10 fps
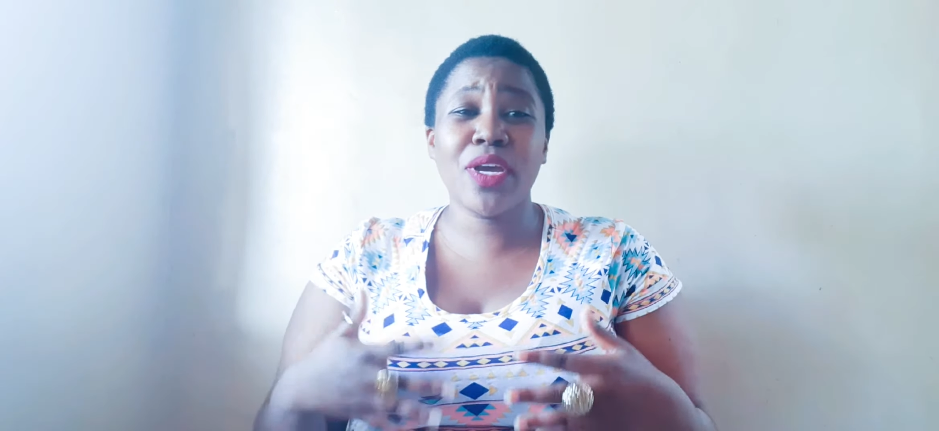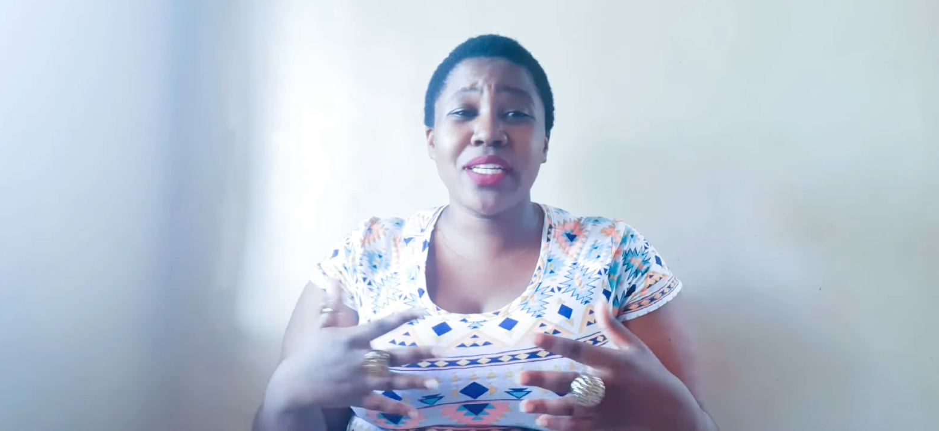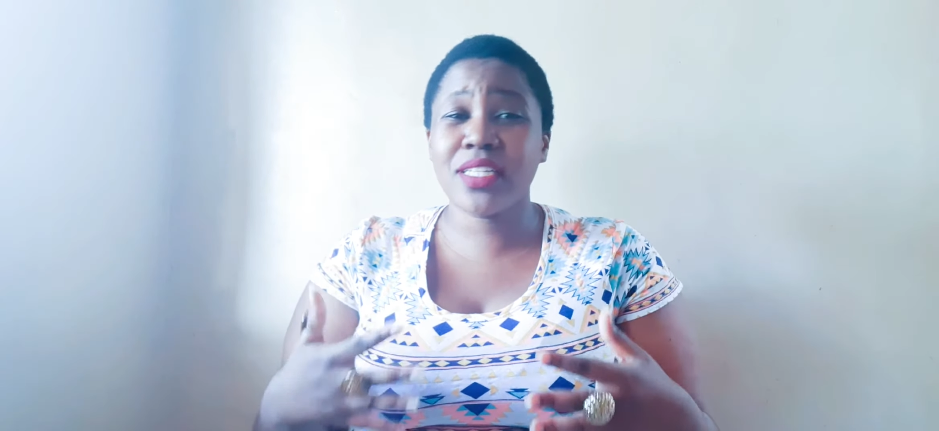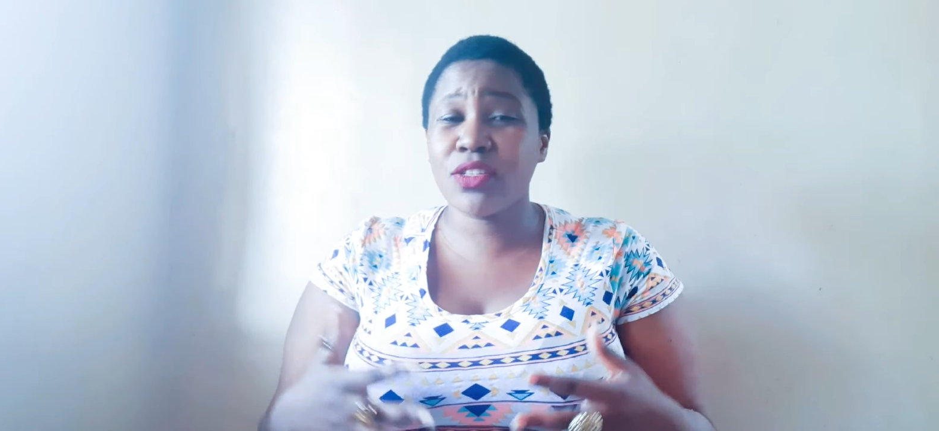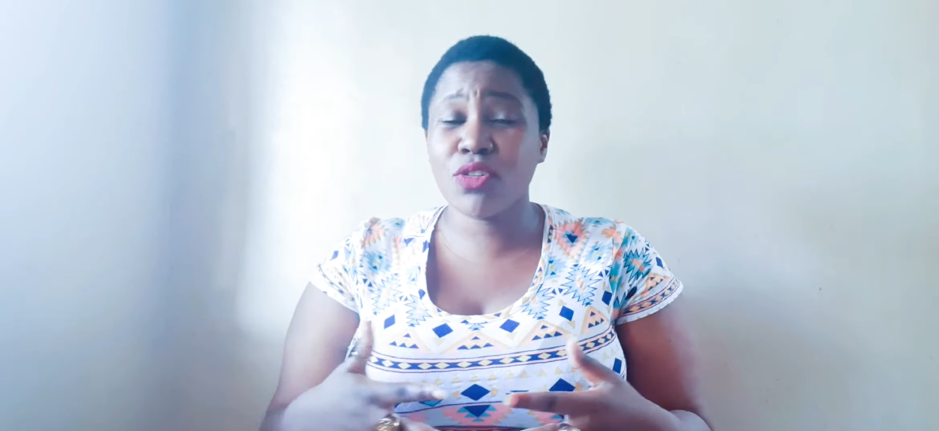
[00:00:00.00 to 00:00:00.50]

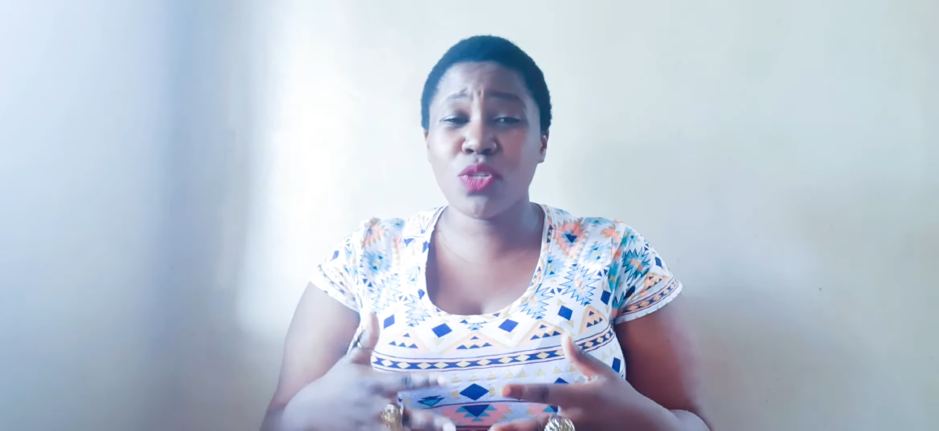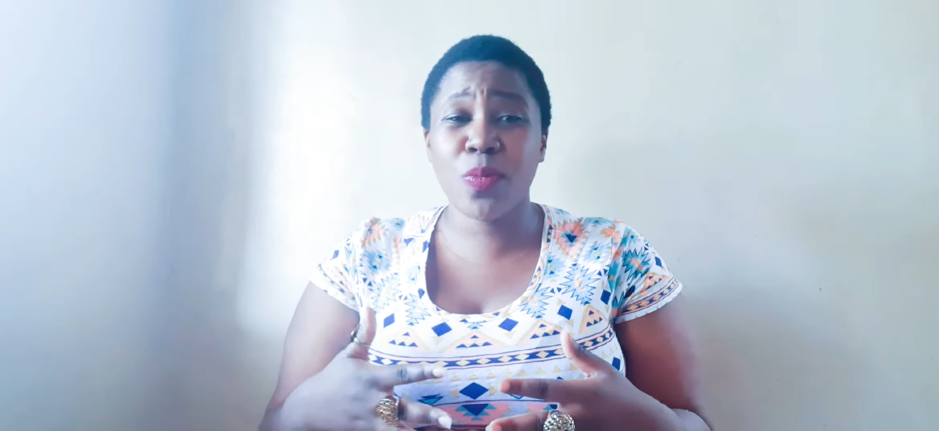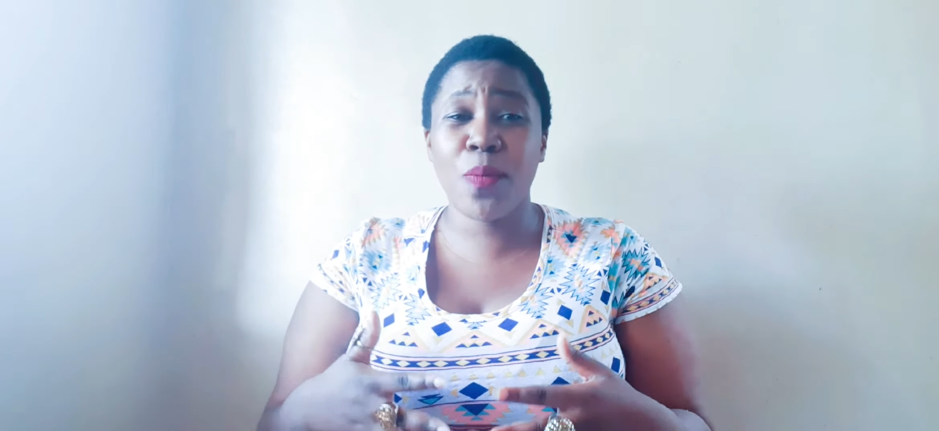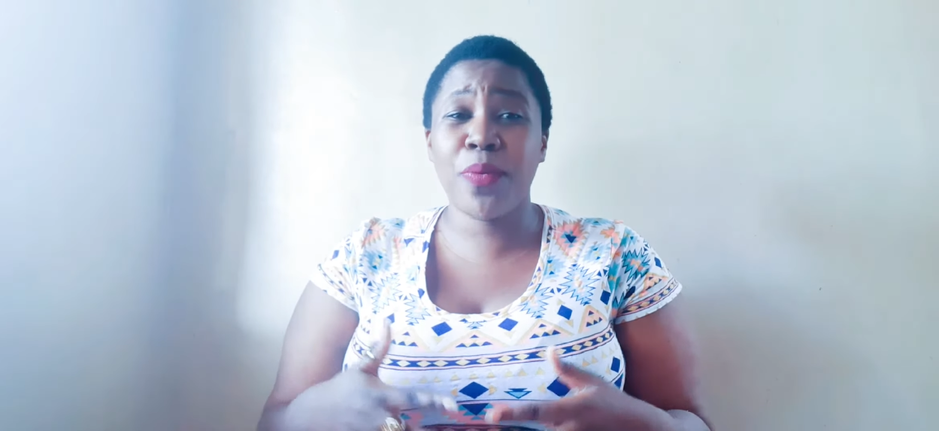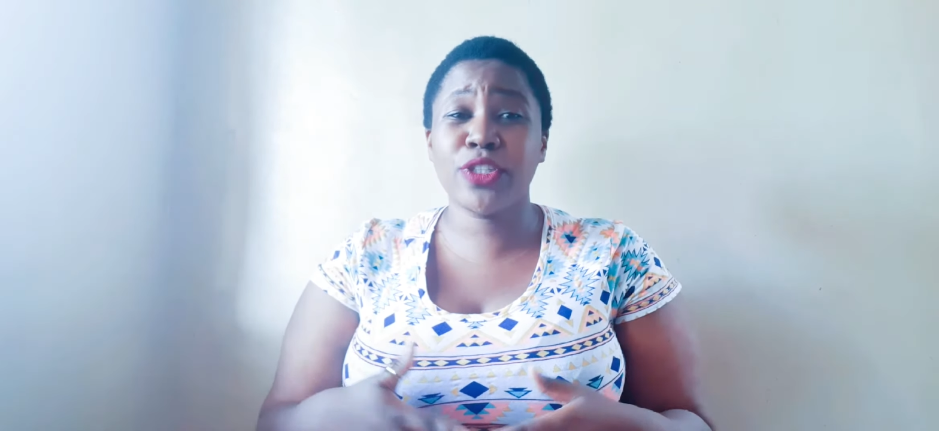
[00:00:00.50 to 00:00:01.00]
eating those
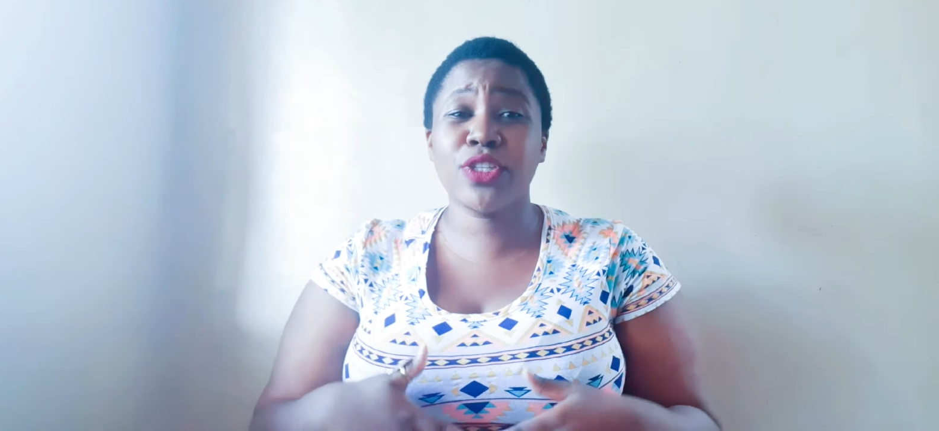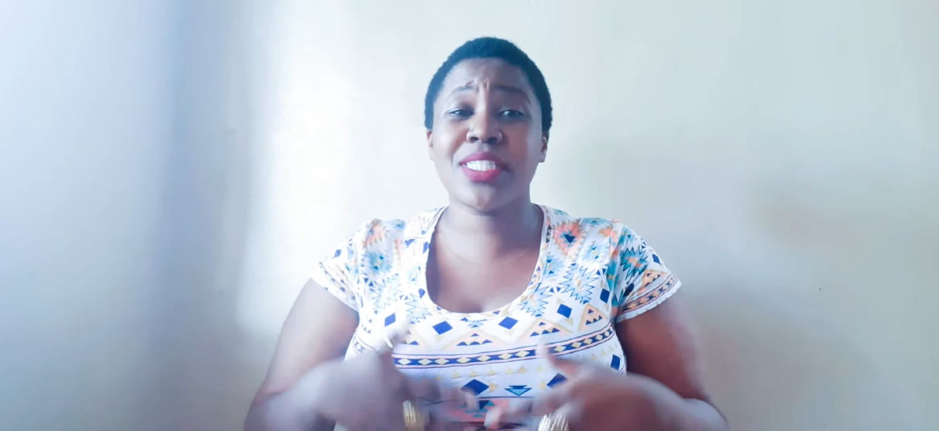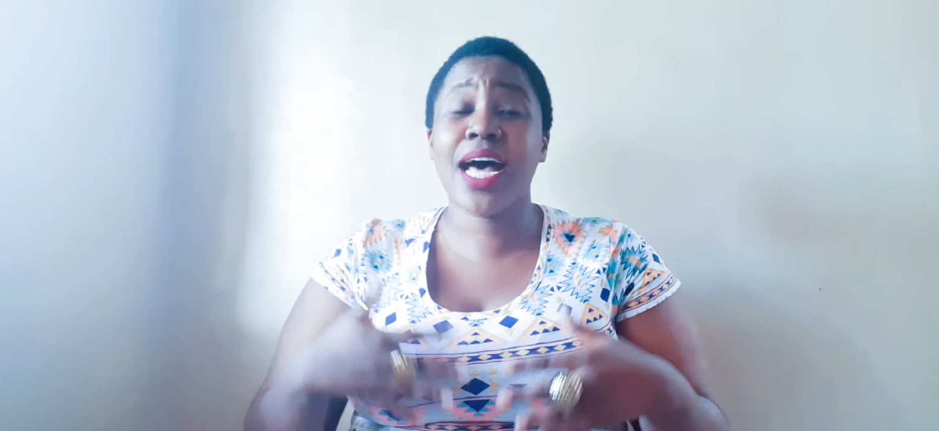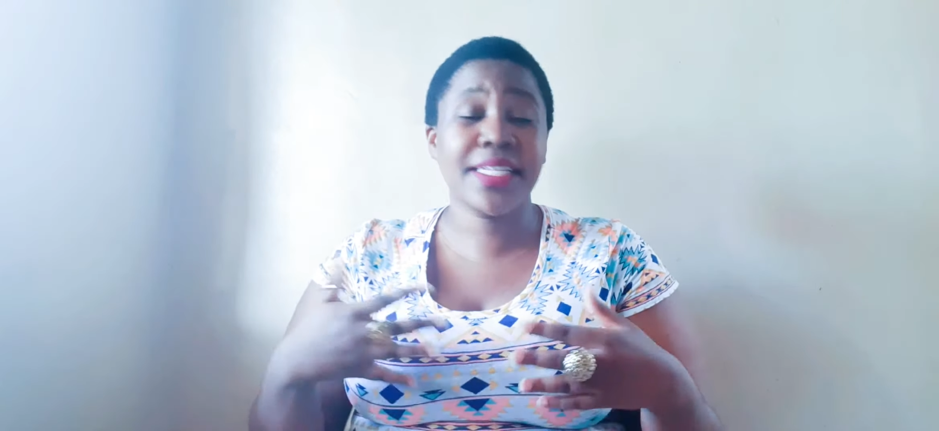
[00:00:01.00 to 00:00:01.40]
small portions,